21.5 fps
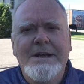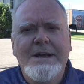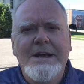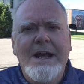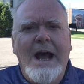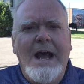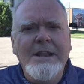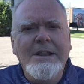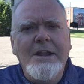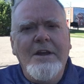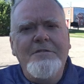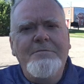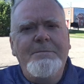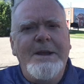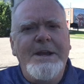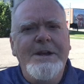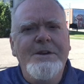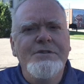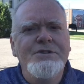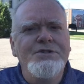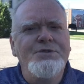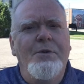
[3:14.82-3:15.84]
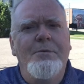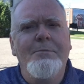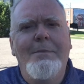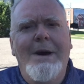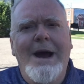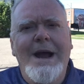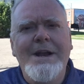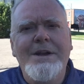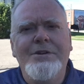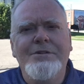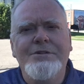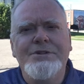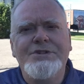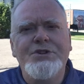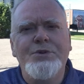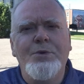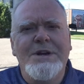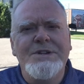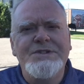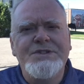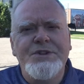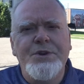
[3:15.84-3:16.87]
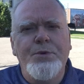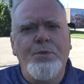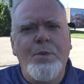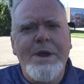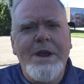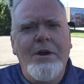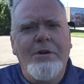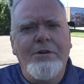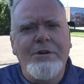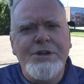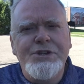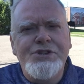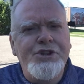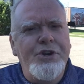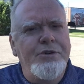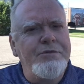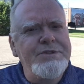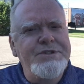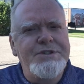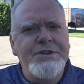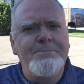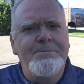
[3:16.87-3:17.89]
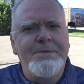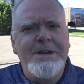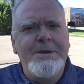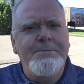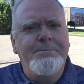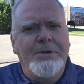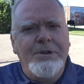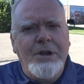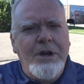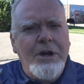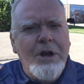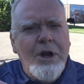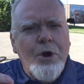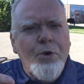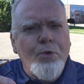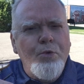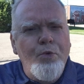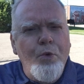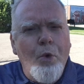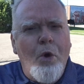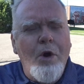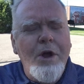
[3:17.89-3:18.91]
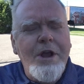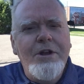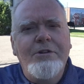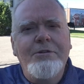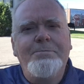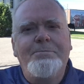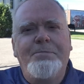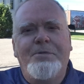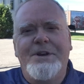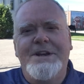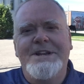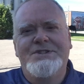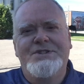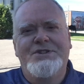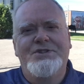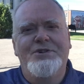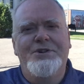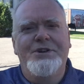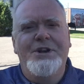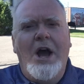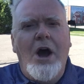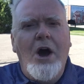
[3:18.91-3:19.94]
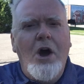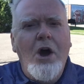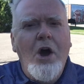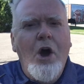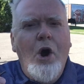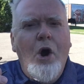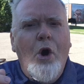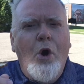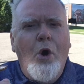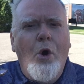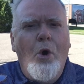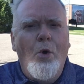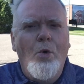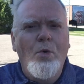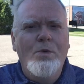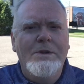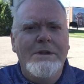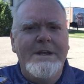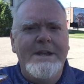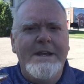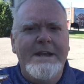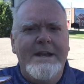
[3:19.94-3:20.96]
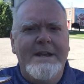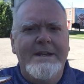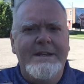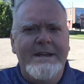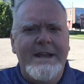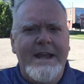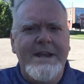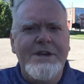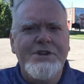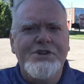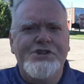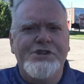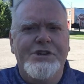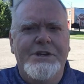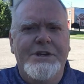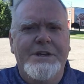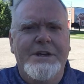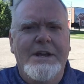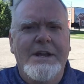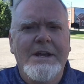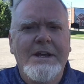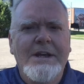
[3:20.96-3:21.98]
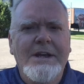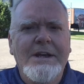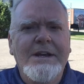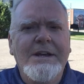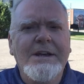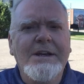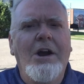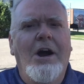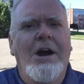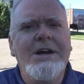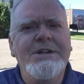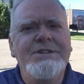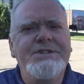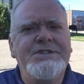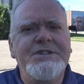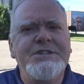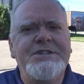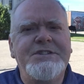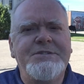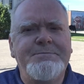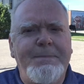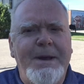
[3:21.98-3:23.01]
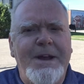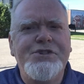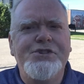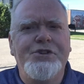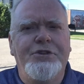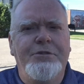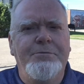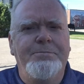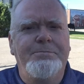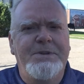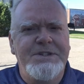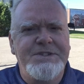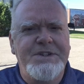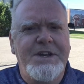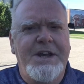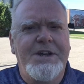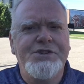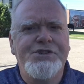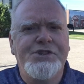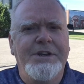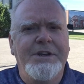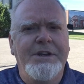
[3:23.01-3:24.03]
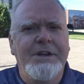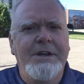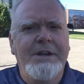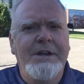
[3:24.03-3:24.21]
I love Peter's reminder to us that we are a chosen people, a royal priesthood, a holy nation, God's special possession,